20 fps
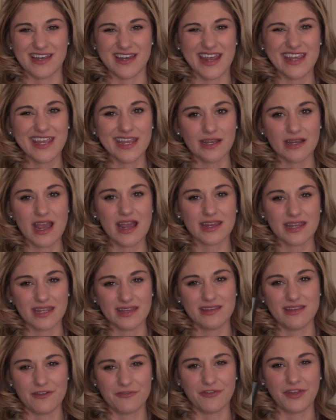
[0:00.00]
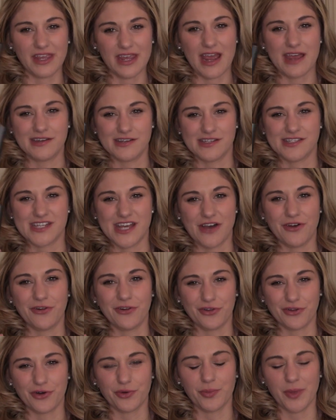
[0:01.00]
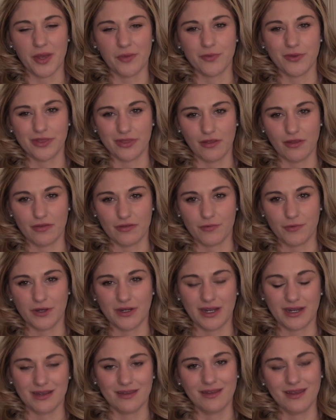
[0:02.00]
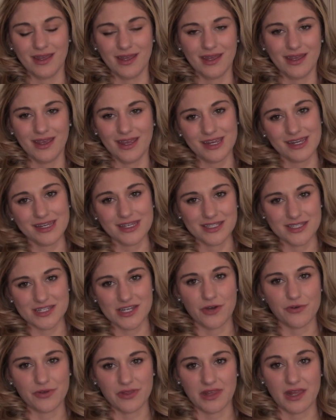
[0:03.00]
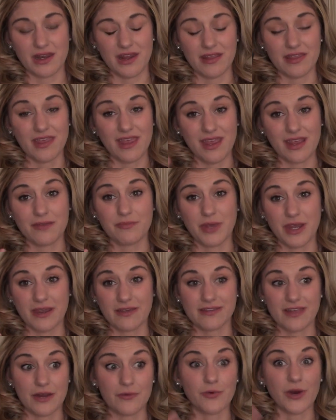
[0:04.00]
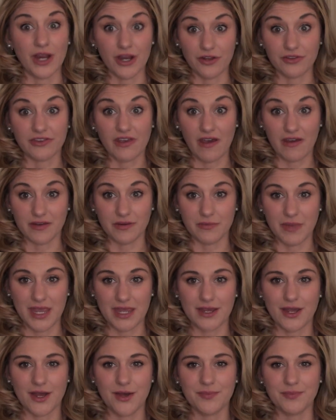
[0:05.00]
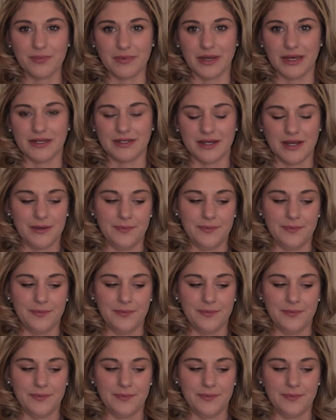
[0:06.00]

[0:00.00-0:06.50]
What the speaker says: I can definitely kind of tell a little bit with this one. I can tell with anything because I wear a ton of makeup, but